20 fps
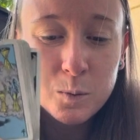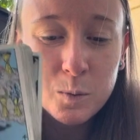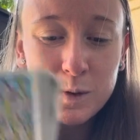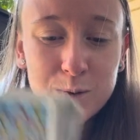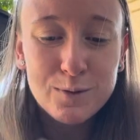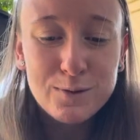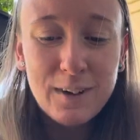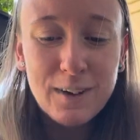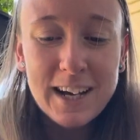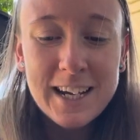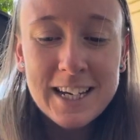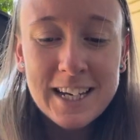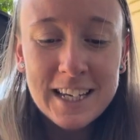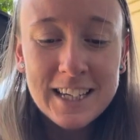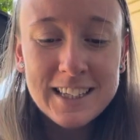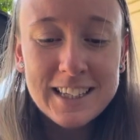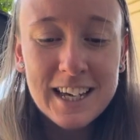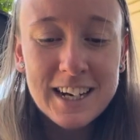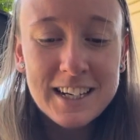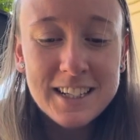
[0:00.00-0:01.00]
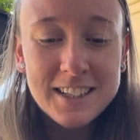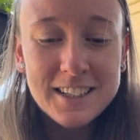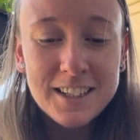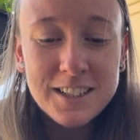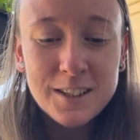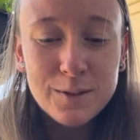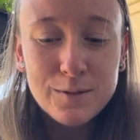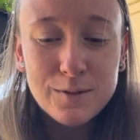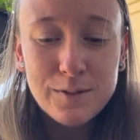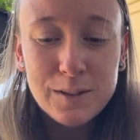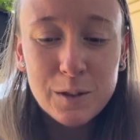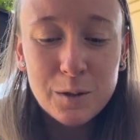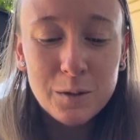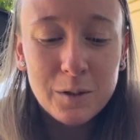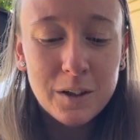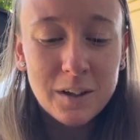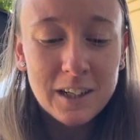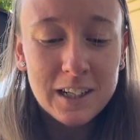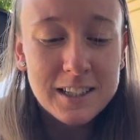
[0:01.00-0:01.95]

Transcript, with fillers: we're fighting it that it doesn't feel good.